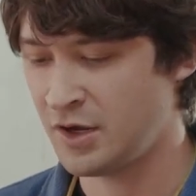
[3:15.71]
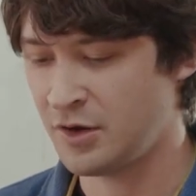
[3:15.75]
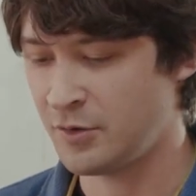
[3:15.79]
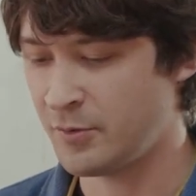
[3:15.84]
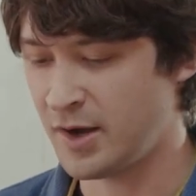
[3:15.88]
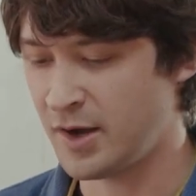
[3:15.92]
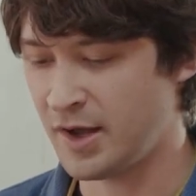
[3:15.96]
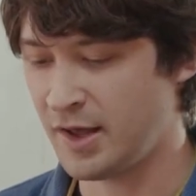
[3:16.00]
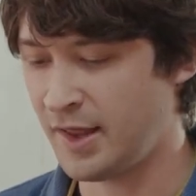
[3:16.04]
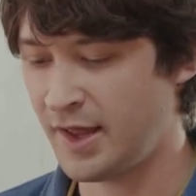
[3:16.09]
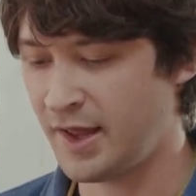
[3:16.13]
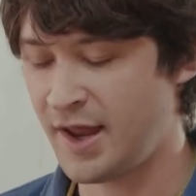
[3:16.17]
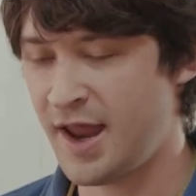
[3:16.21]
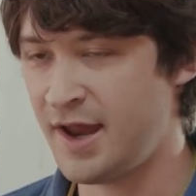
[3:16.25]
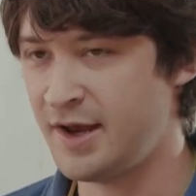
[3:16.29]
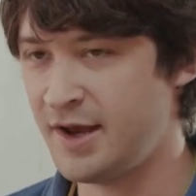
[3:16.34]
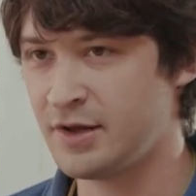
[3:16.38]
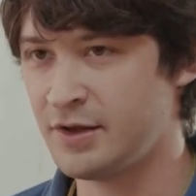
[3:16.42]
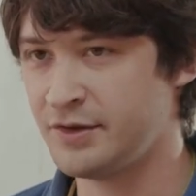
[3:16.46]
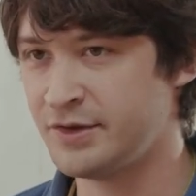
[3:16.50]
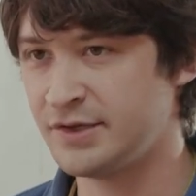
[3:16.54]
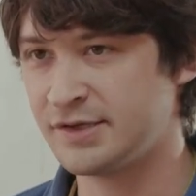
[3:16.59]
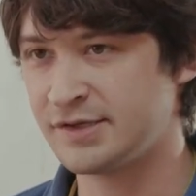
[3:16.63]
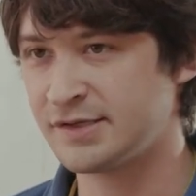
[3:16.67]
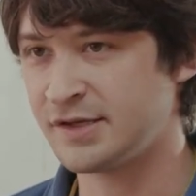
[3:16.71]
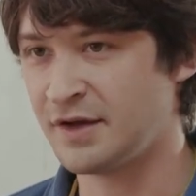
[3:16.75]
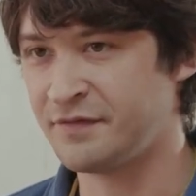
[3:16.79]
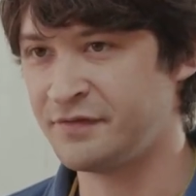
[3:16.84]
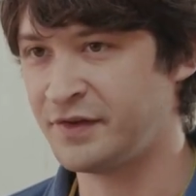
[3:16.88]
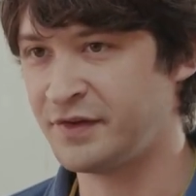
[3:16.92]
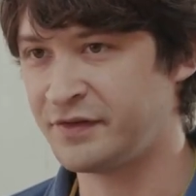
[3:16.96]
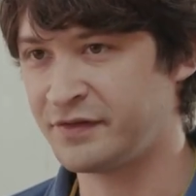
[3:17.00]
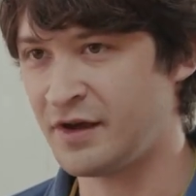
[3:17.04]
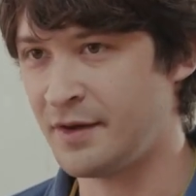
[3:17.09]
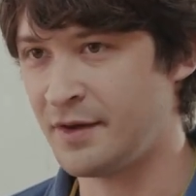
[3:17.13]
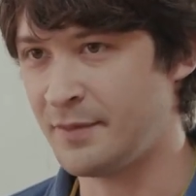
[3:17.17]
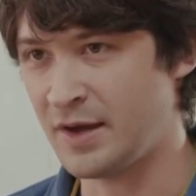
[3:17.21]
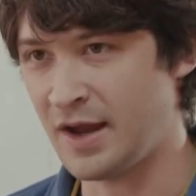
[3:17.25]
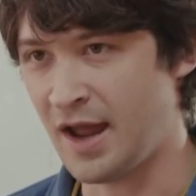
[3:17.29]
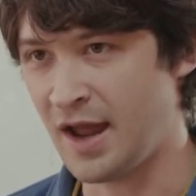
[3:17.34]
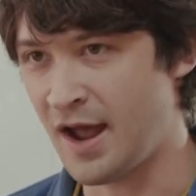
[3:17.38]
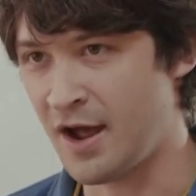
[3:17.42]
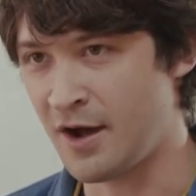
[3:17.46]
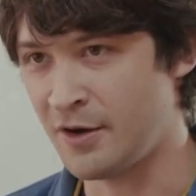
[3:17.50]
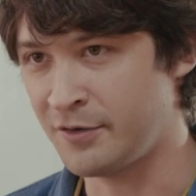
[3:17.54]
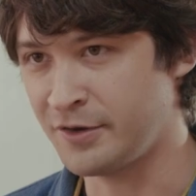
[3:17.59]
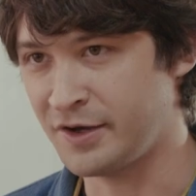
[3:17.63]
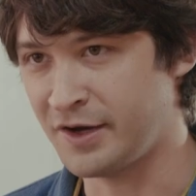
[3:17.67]
well, I hate all this stuff that's coming
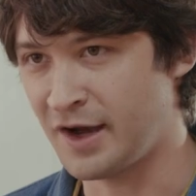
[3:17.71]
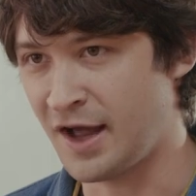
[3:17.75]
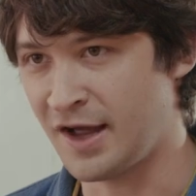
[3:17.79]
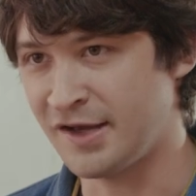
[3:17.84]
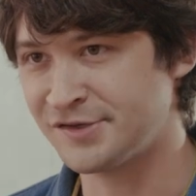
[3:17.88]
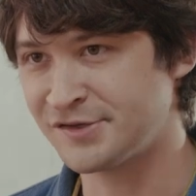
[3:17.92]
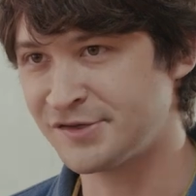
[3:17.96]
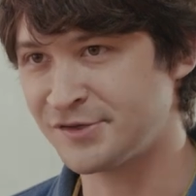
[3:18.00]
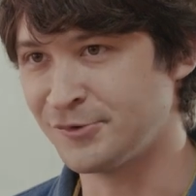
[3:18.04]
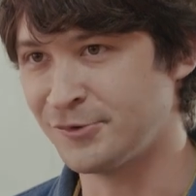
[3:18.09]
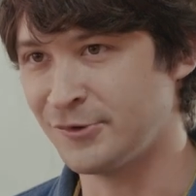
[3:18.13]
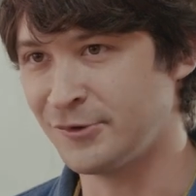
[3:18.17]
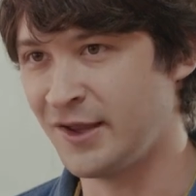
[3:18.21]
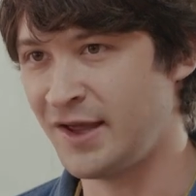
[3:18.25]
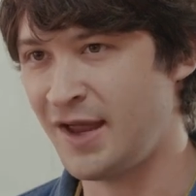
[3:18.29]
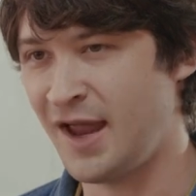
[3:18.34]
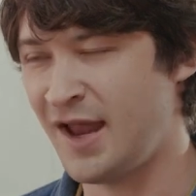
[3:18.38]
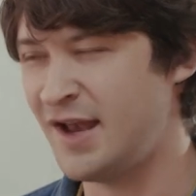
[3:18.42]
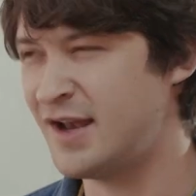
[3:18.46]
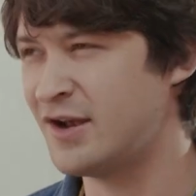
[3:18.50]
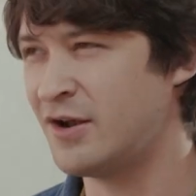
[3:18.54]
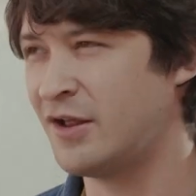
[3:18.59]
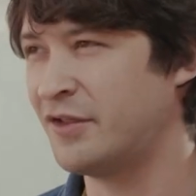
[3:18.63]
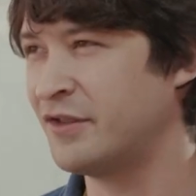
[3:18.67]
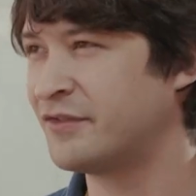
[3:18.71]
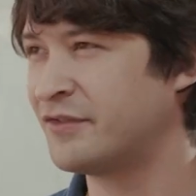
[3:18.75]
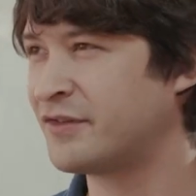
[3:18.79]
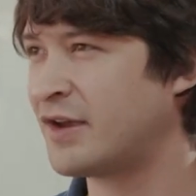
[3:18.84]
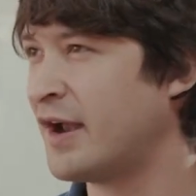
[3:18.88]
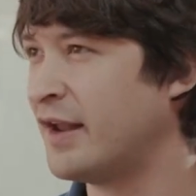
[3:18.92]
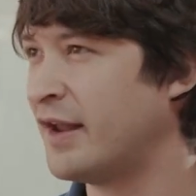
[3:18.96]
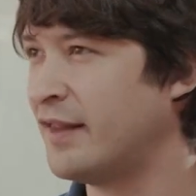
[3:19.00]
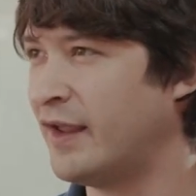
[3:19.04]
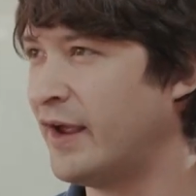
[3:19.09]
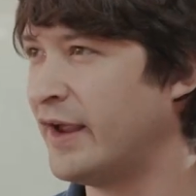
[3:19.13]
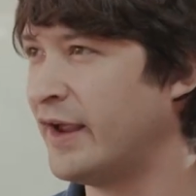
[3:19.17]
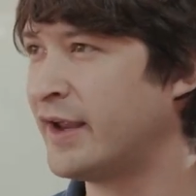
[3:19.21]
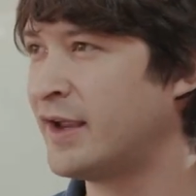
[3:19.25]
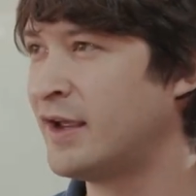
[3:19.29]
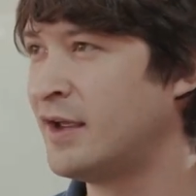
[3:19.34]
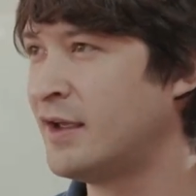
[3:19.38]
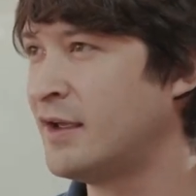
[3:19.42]
out in high school. I hated all this kind of like,